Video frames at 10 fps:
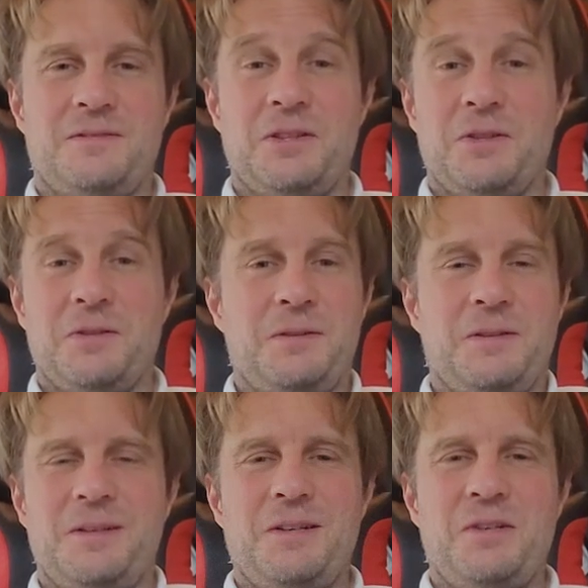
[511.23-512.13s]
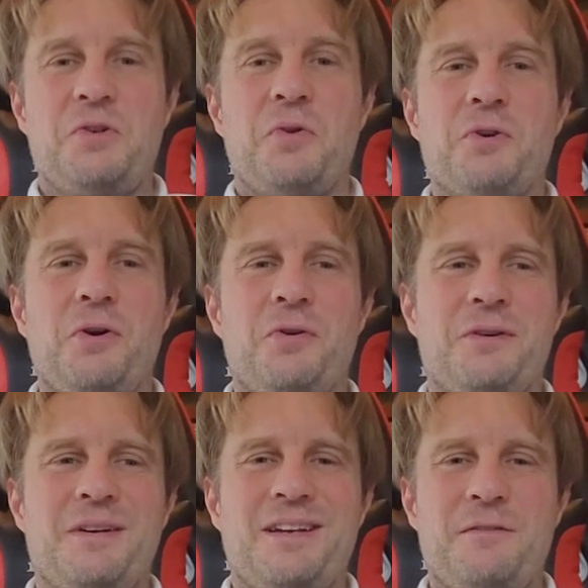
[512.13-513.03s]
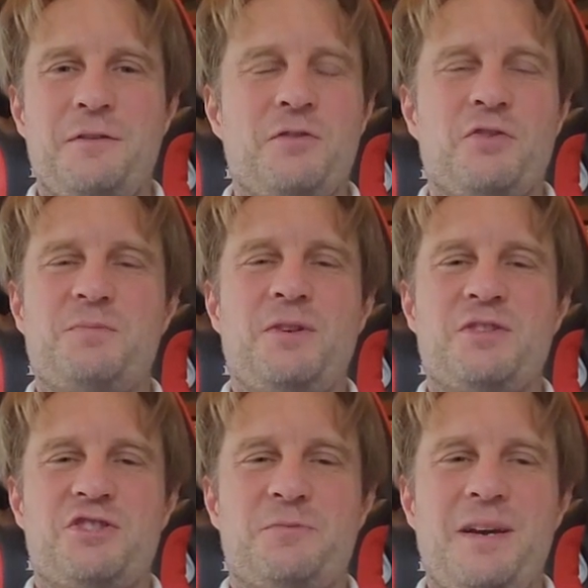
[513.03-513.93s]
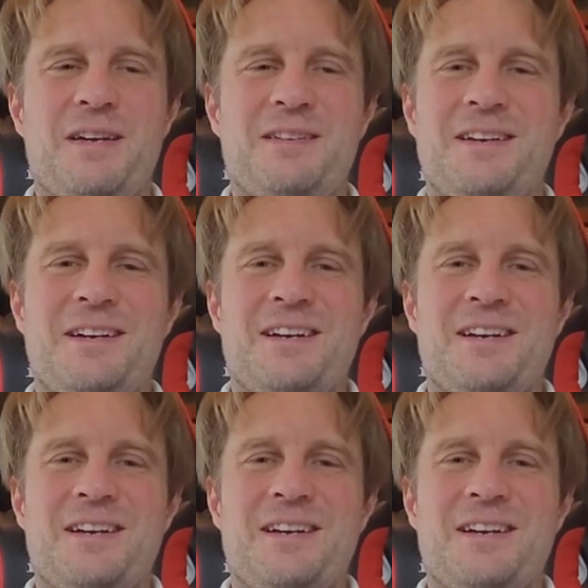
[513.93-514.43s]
You know, you don't know. If you have no experience in Japan,